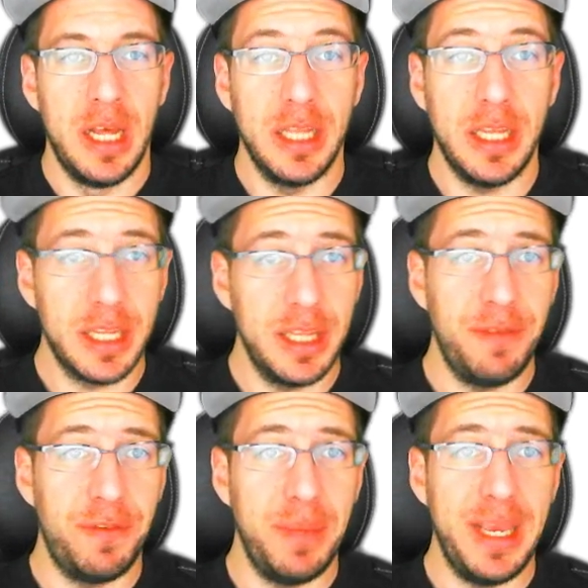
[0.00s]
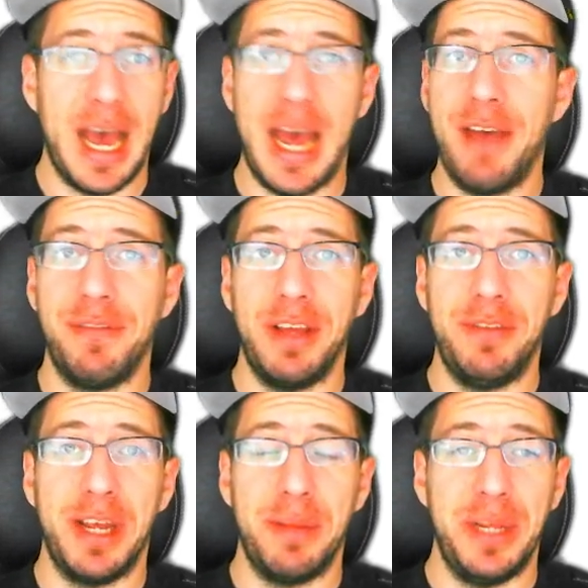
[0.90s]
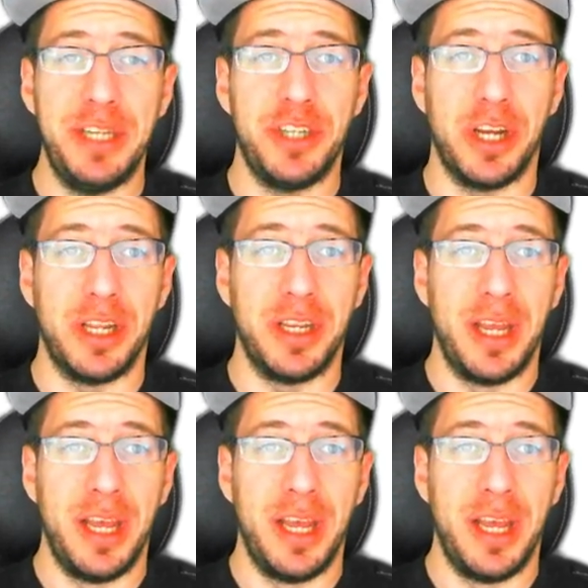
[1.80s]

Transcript: Luckily for me, I have lifetime Patreon.